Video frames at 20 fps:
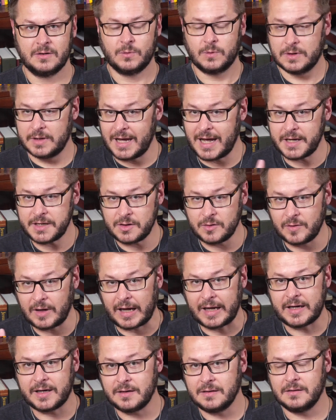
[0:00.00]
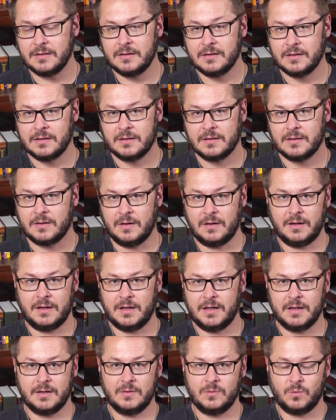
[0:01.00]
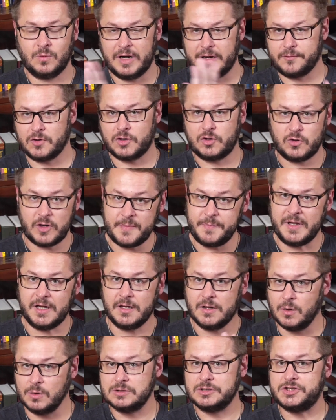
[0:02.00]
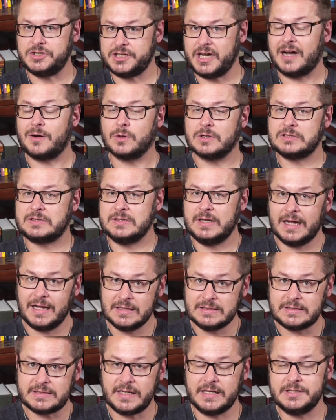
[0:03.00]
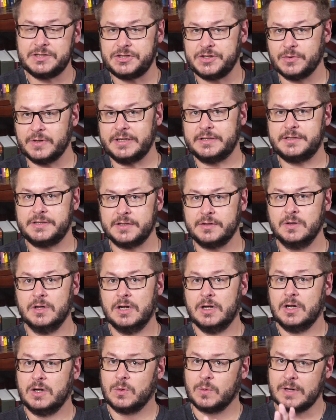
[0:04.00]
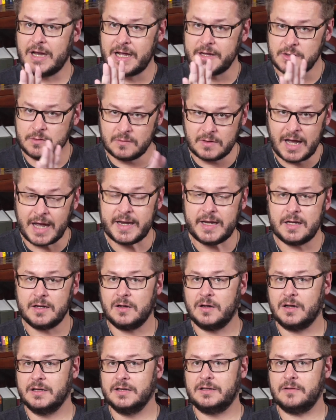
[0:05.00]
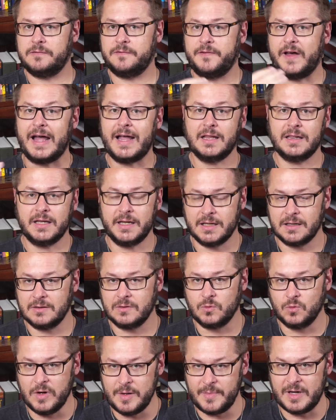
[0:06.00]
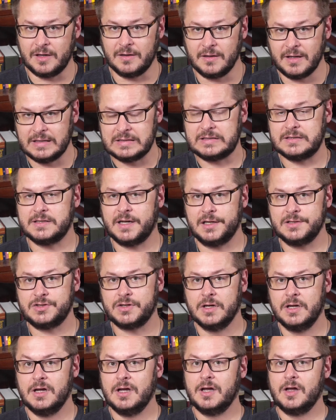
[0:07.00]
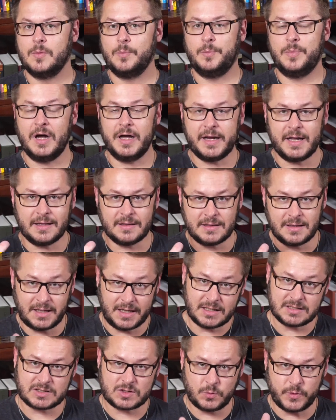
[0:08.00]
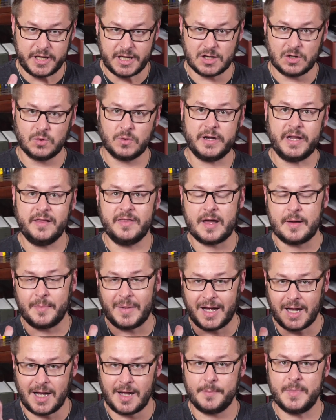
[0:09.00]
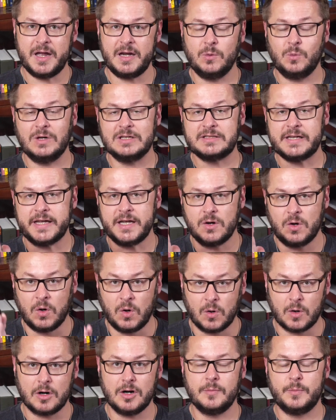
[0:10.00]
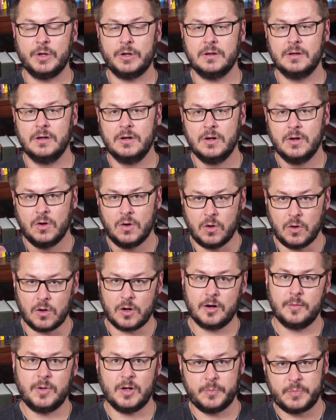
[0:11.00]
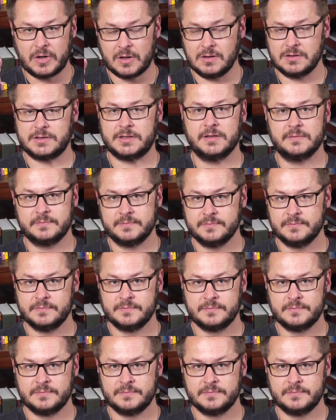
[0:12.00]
We're not united on whatever creepy golden showers nonsense you're into. We're not united on defiling women and such, but at least we agree that Muhammad was a horrible, horrible person.